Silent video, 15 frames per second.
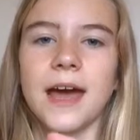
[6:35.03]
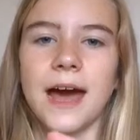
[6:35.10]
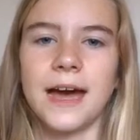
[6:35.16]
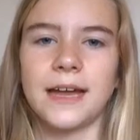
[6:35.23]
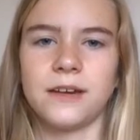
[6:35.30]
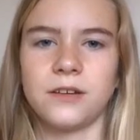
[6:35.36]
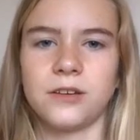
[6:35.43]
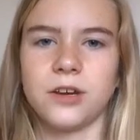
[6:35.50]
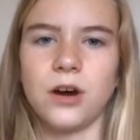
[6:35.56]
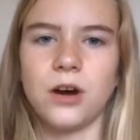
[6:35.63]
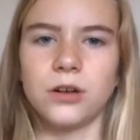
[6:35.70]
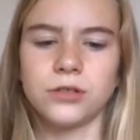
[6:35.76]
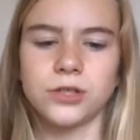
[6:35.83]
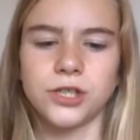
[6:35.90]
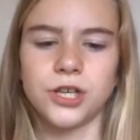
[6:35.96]
and
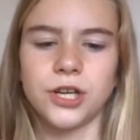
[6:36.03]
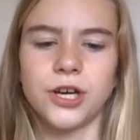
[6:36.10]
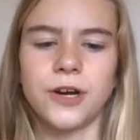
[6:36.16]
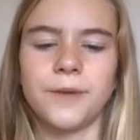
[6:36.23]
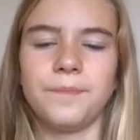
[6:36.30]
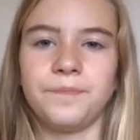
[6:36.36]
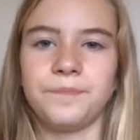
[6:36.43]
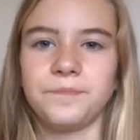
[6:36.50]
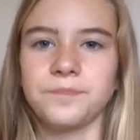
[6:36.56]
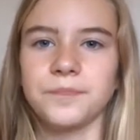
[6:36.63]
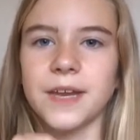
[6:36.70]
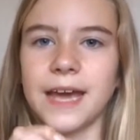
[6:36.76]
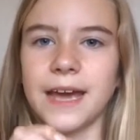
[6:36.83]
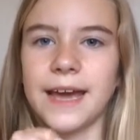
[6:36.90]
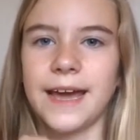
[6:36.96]
also
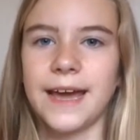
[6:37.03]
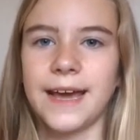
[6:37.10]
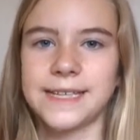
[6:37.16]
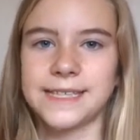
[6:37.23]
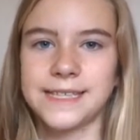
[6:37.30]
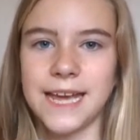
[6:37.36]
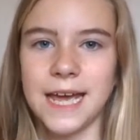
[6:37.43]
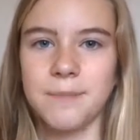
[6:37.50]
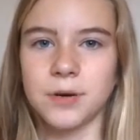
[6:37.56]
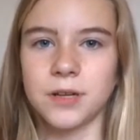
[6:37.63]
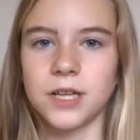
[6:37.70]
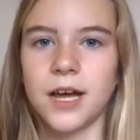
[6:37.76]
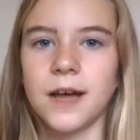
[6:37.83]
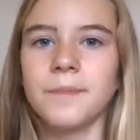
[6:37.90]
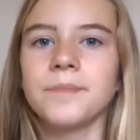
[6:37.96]
a
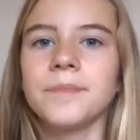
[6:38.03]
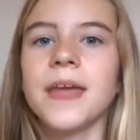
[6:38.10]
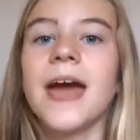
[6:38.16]
stapler,